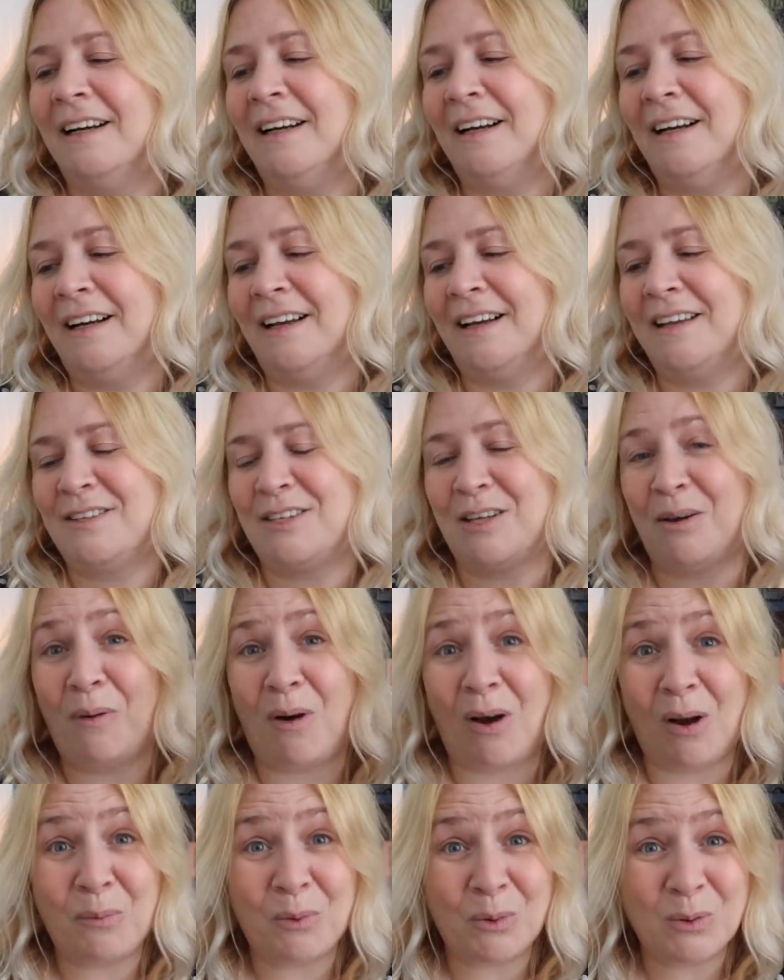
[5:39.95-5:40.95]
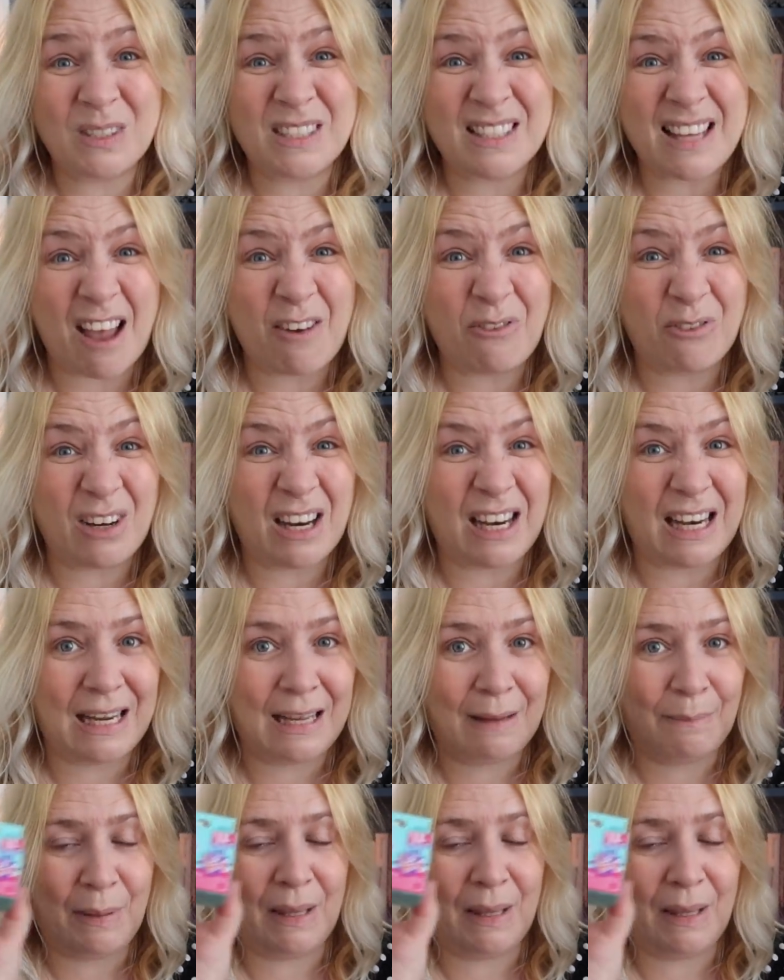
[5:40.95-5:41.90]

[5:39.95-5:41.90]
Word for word: Uh, so I will definitely